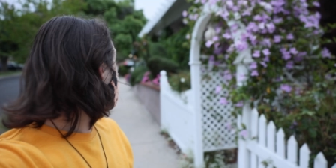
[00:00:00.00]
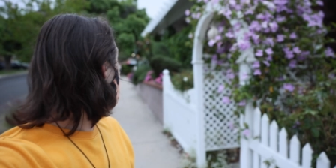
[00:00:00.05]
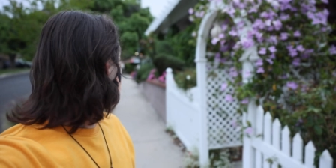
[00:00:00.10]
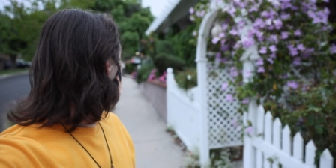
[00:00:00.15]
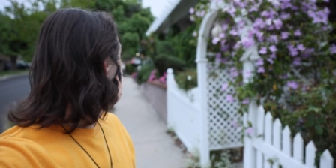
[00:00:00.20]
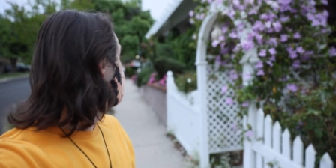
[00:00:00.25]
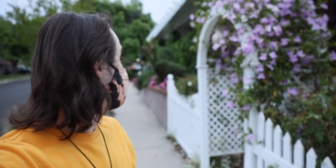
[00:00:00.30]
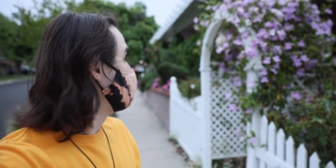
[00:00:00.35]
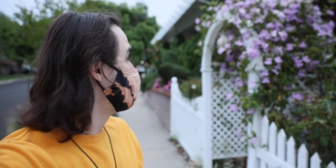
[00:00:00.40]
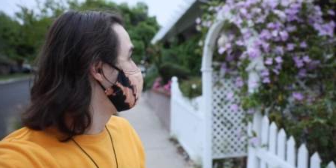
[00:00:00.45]

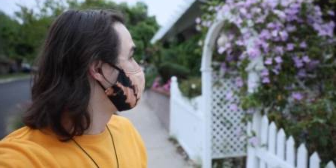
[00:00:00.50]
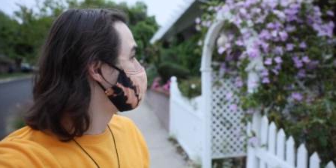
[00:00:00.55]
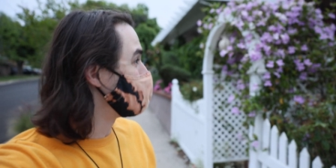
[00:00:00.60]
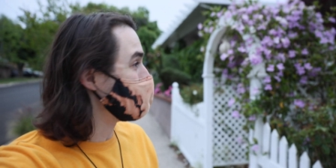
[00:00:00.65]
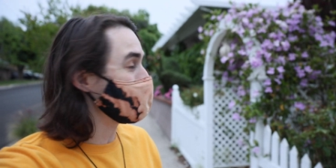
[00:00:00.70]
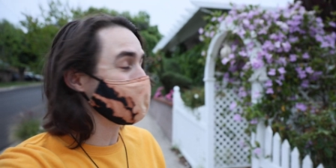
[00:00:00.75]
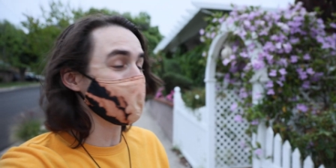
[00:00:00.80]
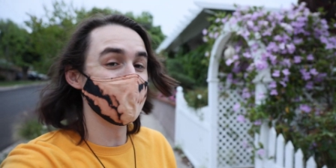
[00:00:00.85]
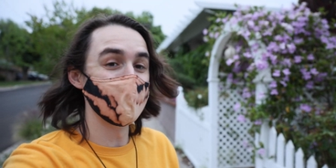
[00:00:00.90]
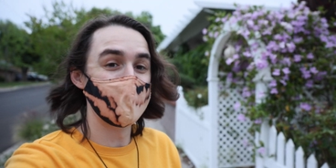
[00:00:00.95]
Every
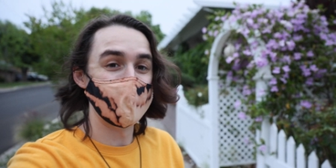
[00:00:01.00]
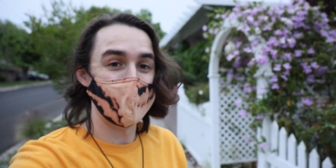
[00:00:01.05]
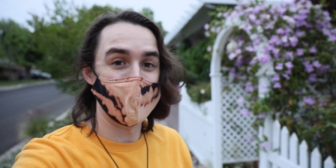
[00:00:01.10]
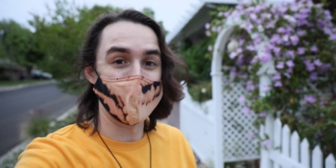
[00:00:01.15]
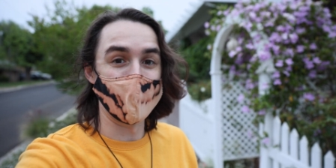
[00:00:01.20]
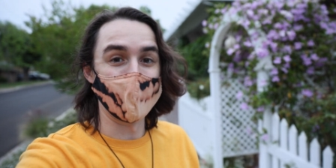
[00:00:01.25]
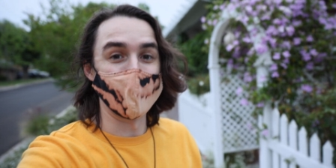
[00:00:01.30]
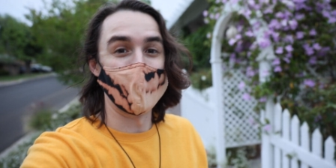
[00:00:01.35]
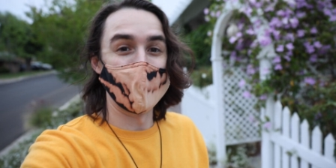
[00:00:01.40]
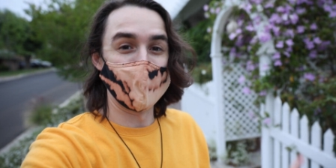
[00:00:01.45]
single
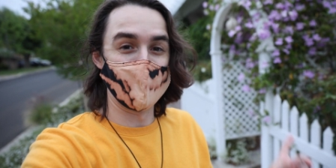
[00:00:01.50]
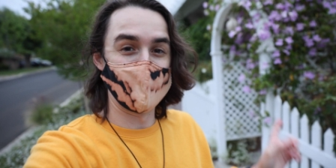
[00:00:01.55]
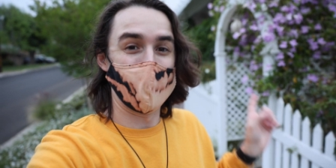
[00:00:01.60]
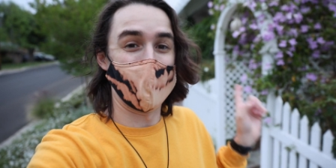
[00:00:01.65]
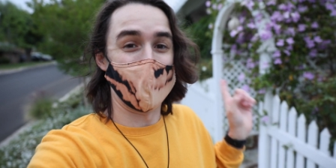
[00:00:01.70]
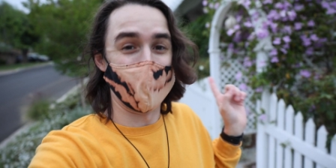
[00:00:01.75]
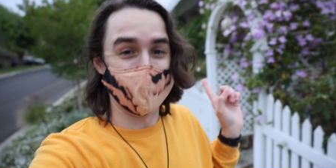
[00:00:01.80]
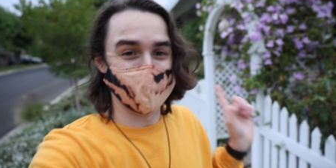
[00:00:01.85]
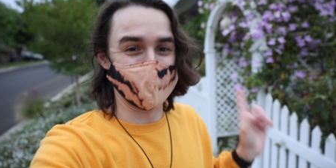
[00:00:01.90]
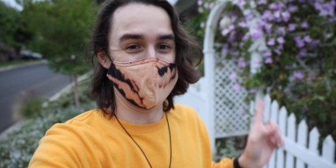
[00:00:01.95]
day I
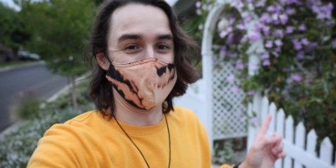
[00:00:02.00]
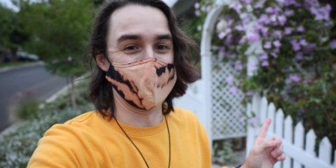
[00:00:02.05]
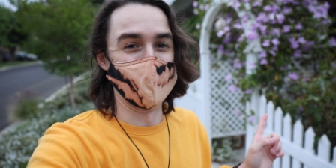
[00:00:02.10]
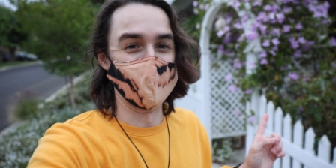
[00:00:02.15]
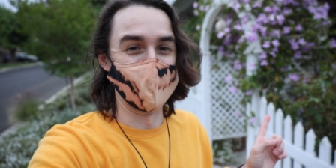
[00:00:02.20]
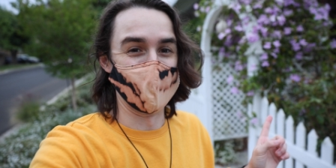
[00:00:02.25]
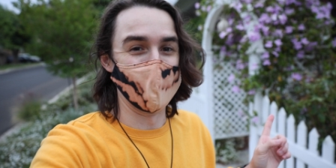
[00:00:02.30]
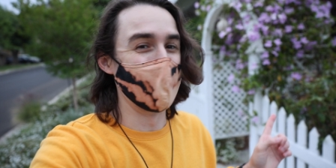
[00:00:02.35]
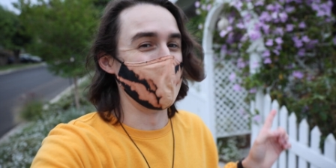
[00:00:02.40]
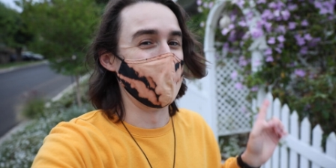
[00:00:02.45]
pass them,
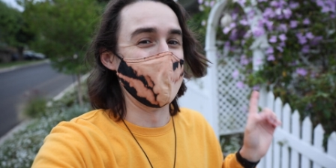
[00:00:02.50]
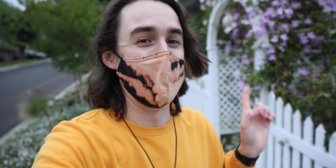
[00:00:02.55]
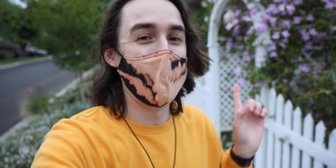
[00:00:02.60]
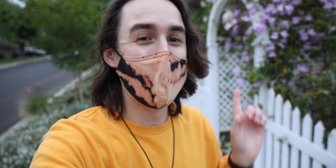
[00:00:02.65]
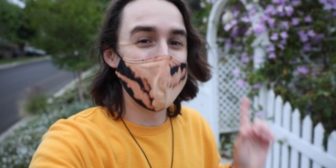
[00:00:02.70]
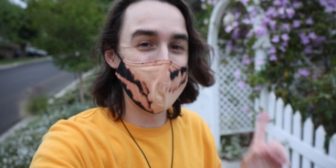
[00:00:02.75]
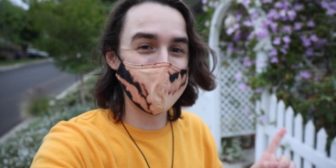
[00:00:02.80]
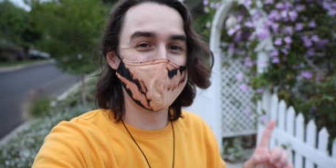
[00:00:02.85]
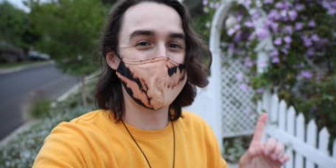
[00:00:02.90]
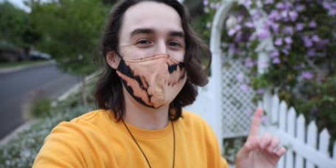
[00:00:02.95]
and
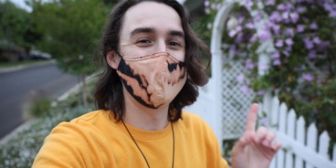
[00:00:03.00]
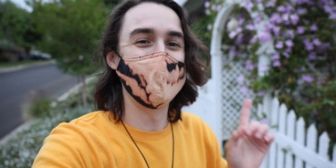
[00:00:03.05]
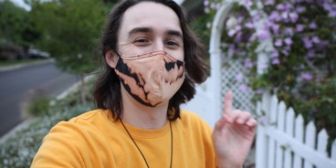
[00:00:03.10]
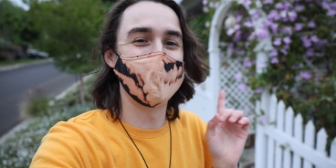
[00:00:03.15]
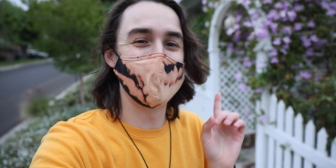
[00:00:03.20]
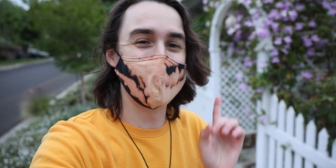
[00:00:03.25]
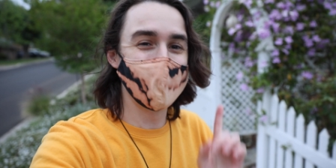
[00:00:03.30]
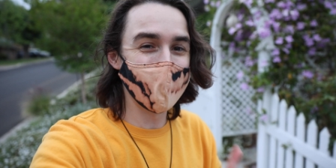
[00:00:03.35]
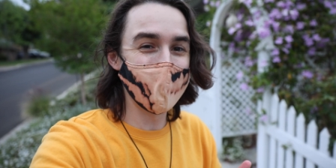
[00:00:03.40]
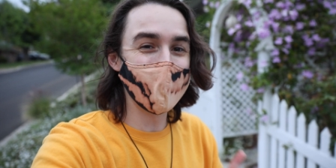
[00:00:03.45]
every
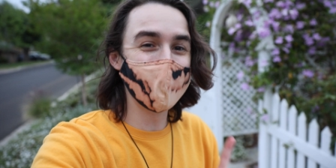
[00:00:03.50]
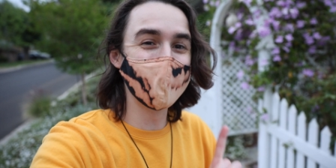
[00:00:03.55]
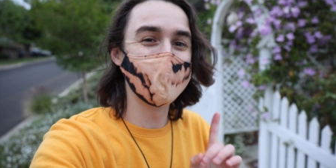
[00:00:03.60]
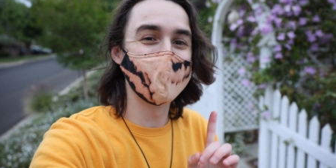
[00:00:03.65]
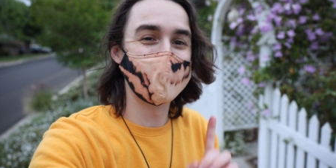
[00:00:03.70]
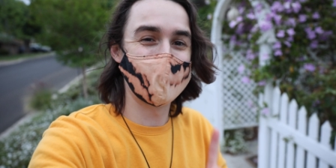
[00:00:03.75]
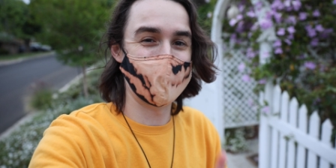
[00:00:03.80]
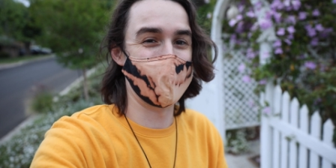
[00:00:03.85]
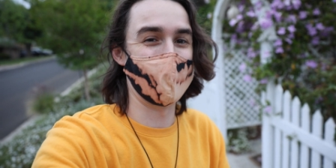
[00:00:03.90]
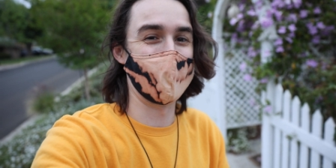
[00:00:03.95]
single
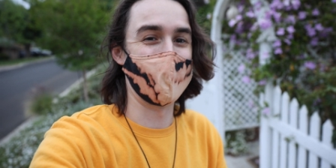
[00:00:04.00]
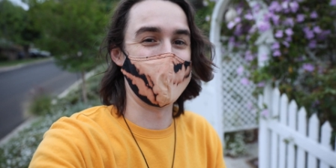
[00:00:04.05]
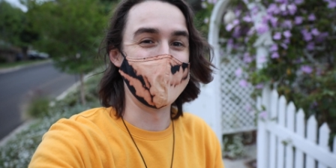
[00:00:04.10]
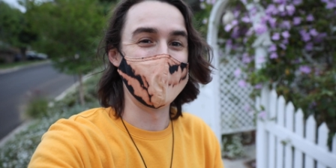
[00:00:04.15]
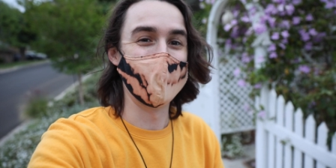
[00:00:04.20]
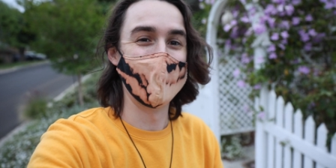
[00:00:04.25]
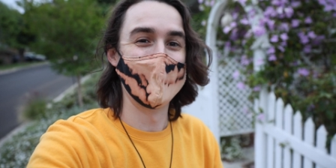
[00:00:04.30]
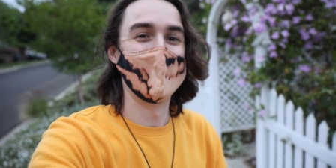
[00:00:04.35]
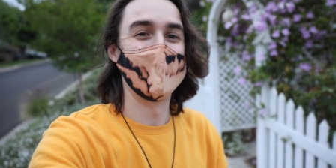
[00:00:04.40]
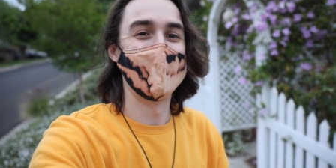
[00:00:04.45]
day
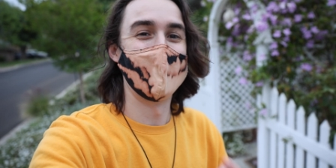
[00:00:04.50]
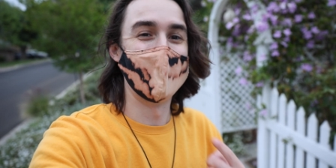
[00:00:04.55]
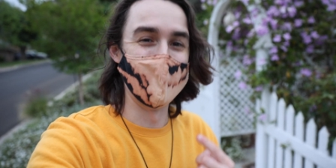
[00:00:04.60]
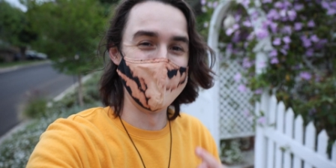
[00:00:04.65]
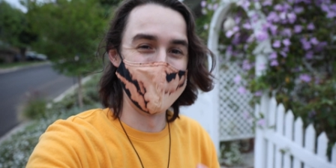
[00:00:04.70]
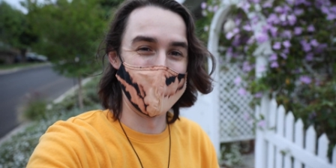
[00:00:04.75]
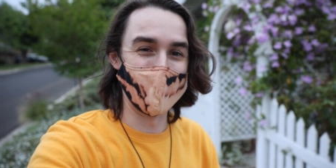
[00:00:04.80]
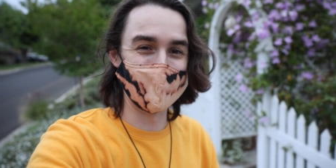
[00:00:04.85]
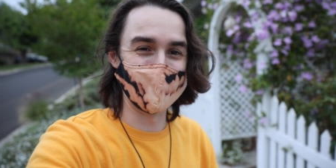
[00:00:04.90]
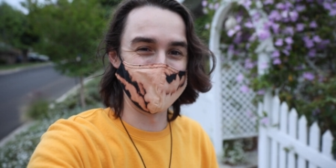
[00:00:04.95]
it
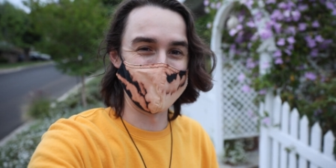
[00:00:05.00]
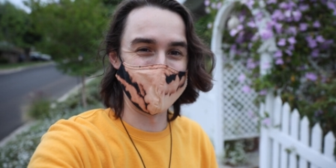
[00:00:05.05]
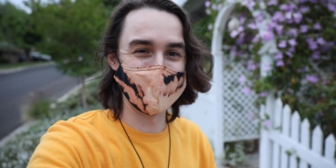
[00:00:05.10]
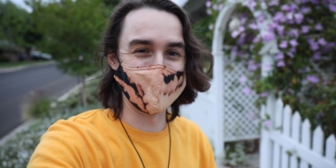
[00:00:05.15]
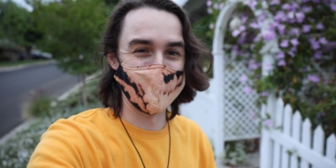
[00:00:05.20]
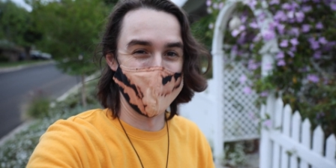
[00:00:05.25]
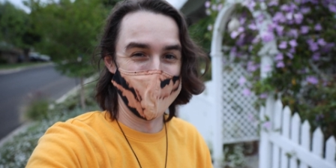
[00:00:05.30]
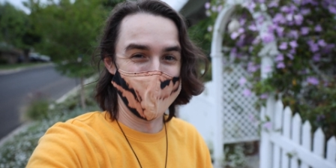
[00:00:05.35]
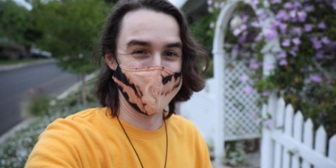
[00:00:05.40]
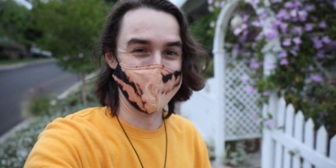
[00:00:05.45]
makes me
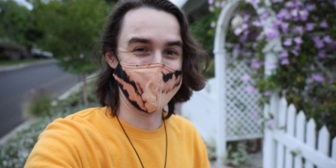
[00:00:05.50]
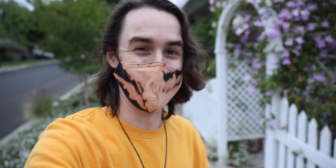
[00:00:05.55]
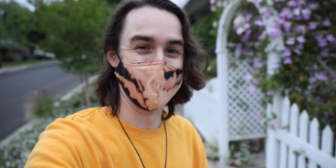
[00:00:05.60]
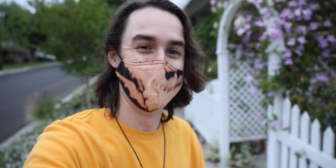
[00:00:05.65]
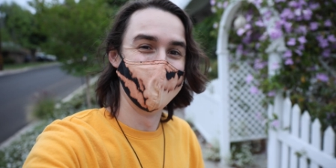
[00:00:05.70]
smile.